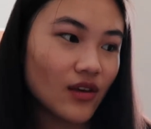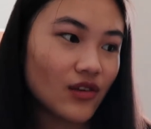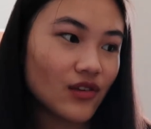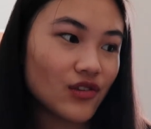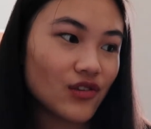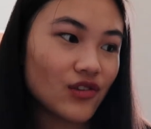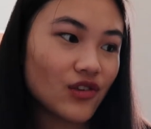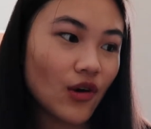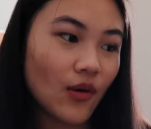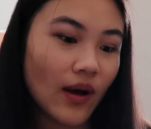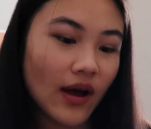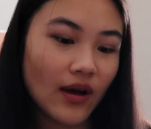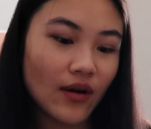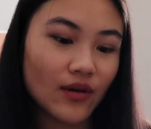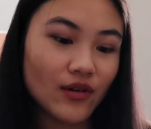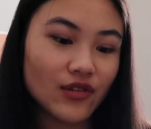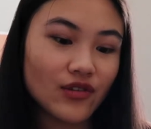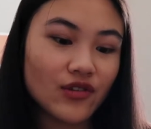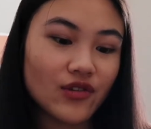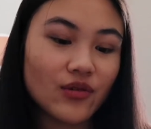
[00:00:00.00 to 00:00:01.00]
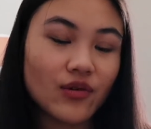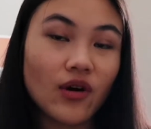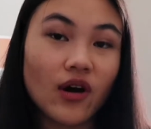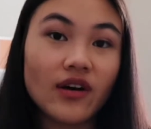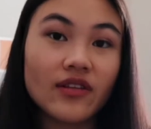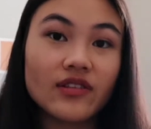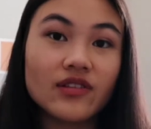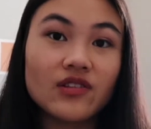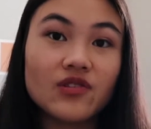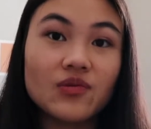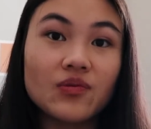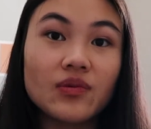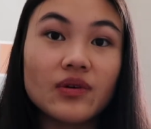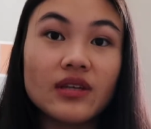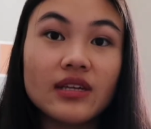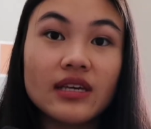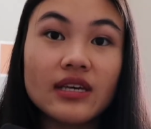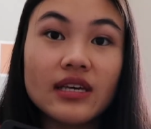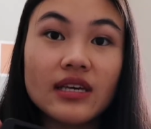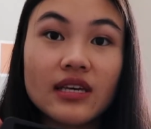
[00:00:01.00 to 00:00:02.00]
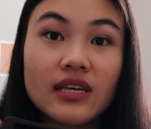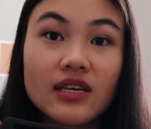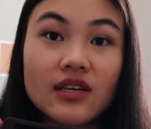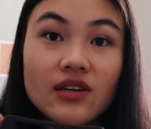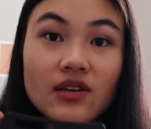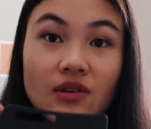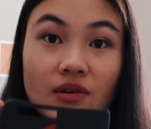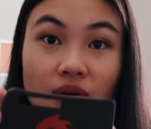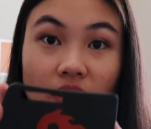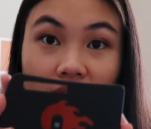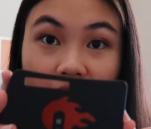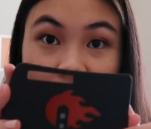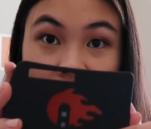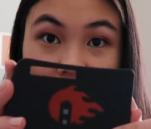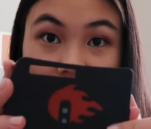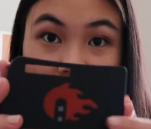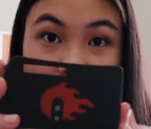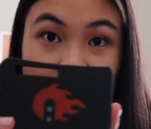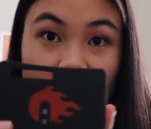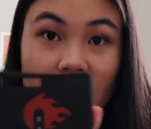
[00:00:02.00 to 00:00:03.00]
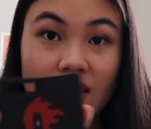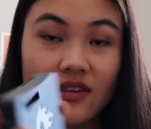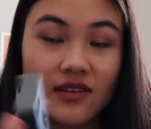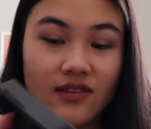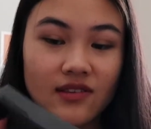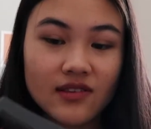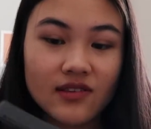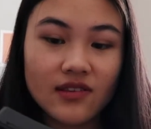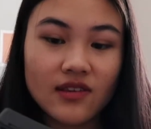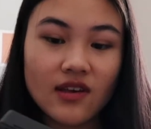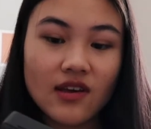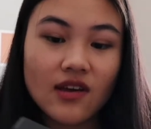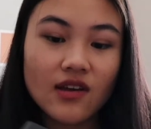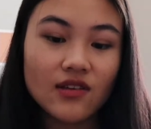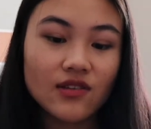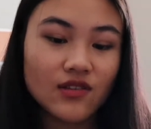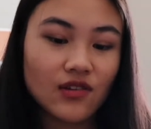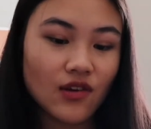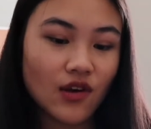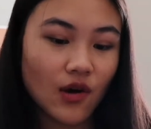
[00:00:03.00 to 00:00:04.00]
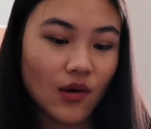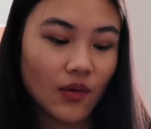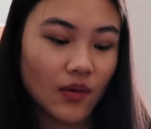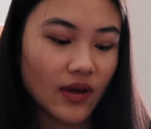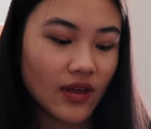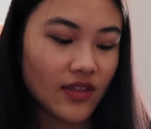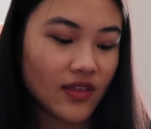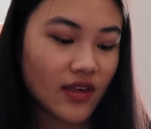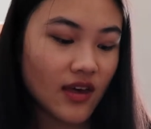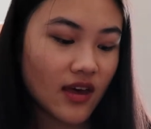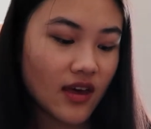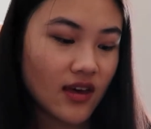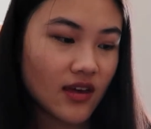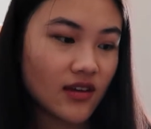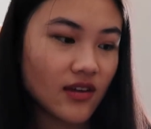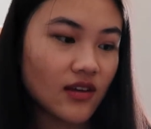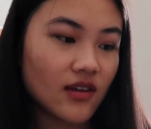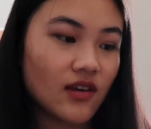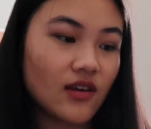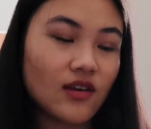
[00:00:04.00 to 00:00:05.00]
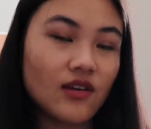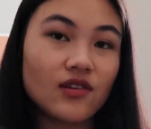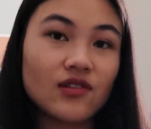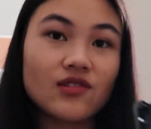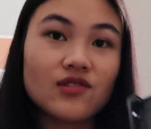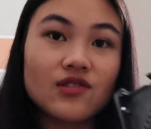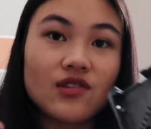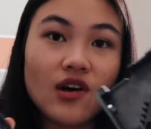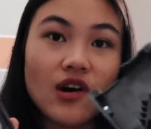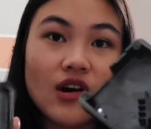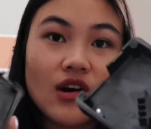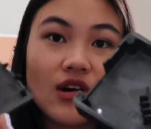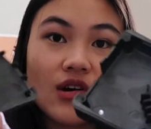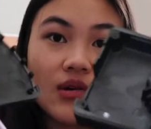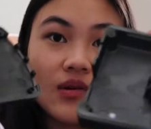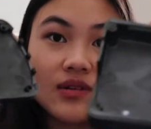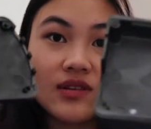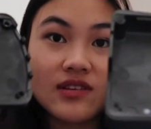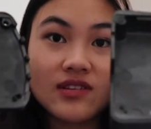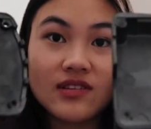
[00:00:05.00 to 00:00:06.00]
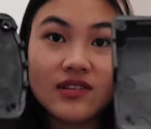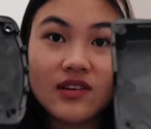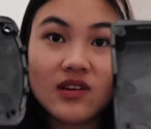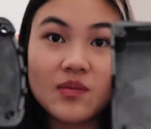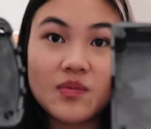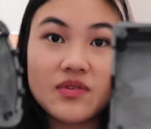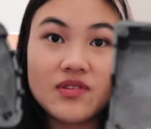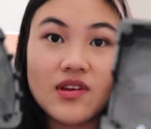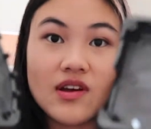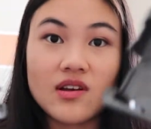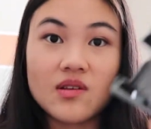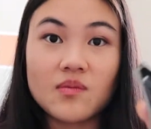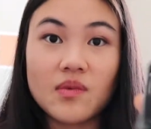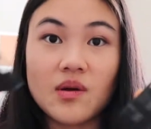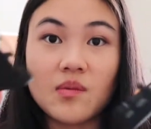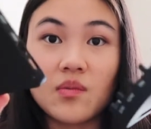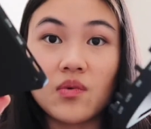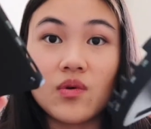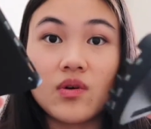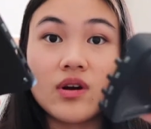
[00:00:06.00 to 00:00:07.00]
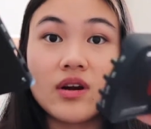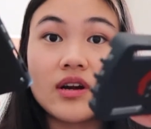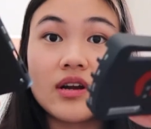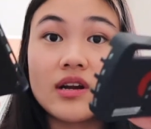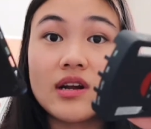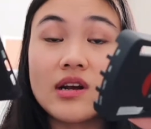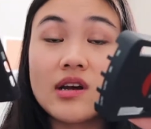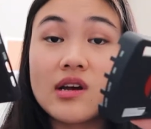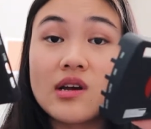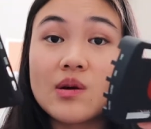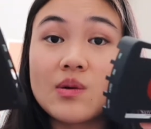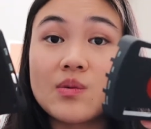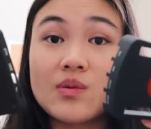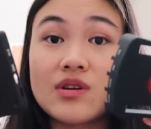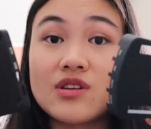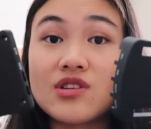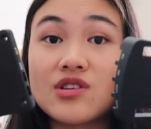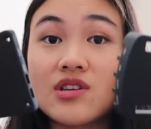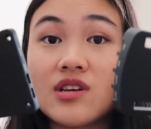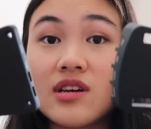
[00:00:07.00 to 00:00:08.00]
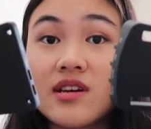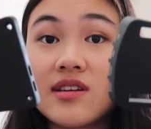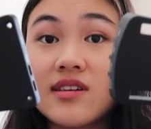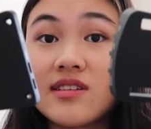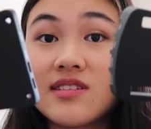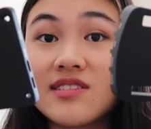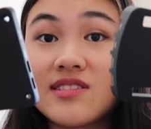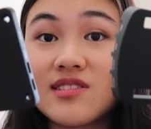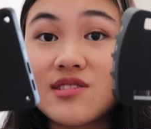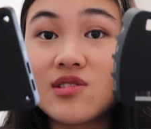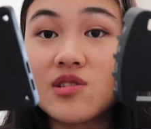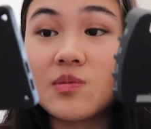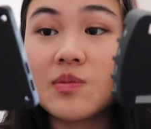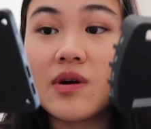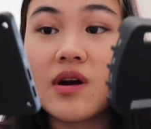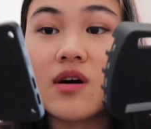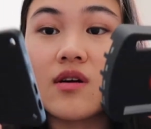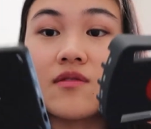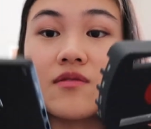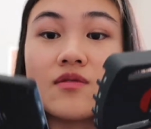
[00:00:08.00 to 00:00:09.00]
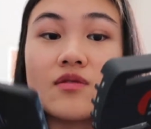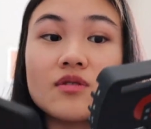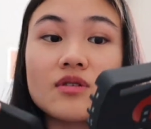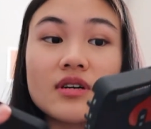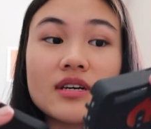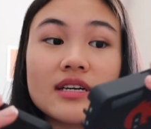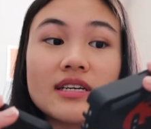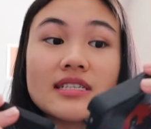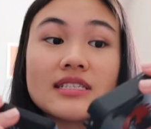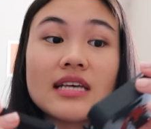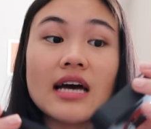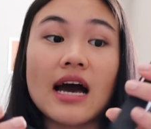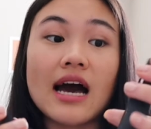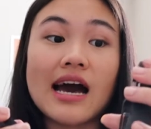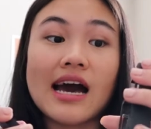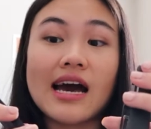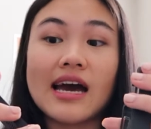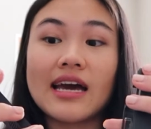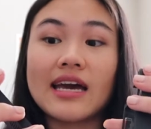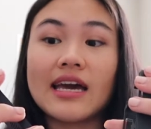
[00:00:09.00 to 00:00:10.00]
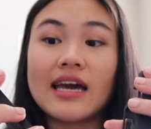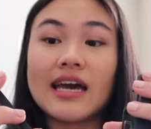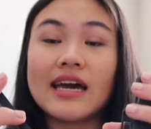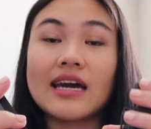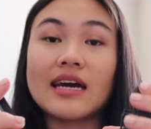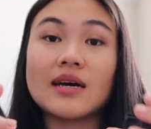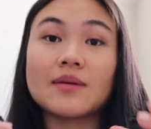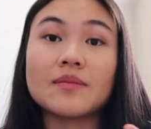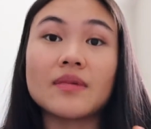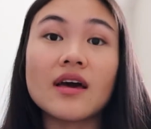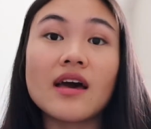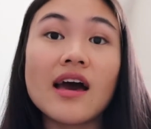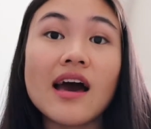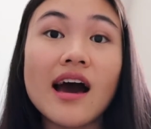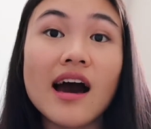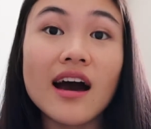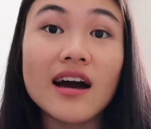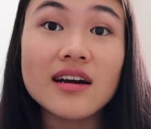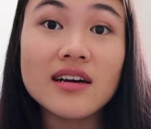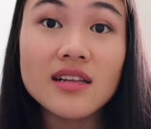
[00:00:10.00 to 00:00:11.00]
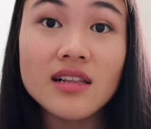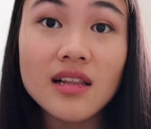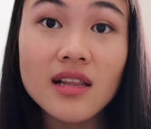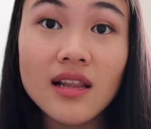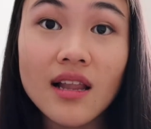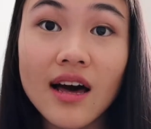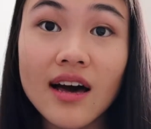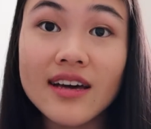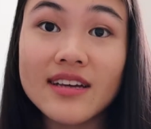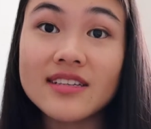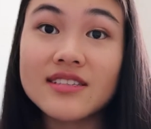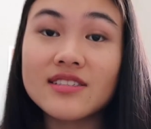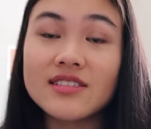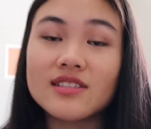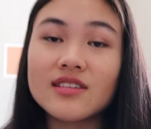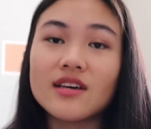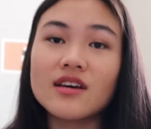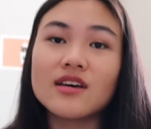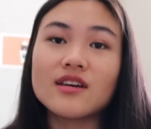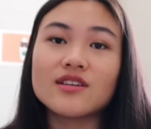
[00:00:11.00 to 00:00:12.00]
So I also got this really cute case to go with it. So this is gonna protect my board, which is super helpful because I am a klutz.